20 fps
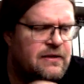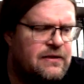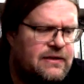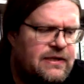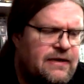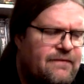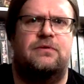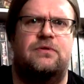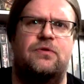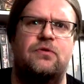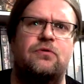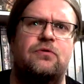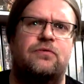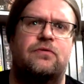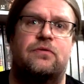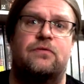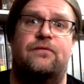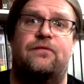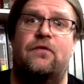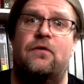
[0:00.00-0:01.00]
the
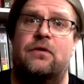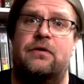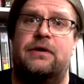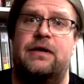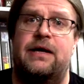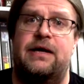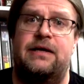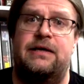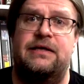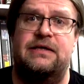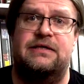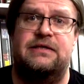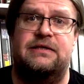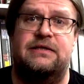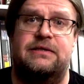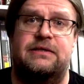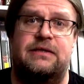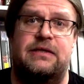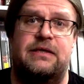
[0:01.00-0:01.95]
two 4K discs